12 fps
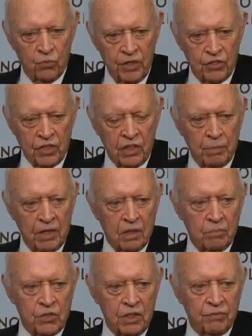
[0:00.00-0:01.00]
had recently
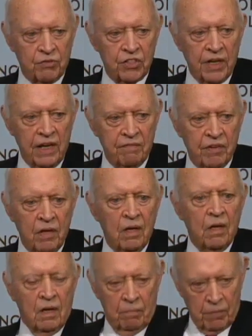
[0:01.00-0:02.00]
become chief of staff.
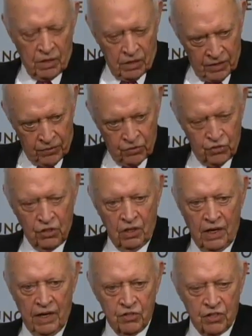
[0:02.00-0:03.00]
MacArthur
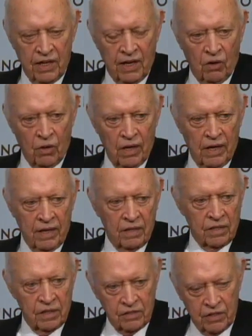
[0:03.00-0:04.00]
saw Eisenhower
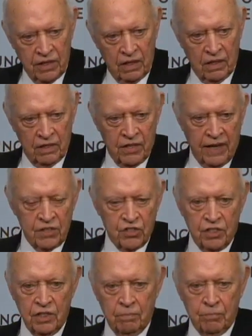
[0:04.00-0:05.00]
and t-
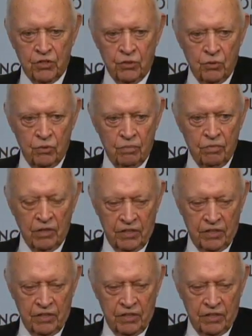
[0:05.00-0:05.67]
attached him to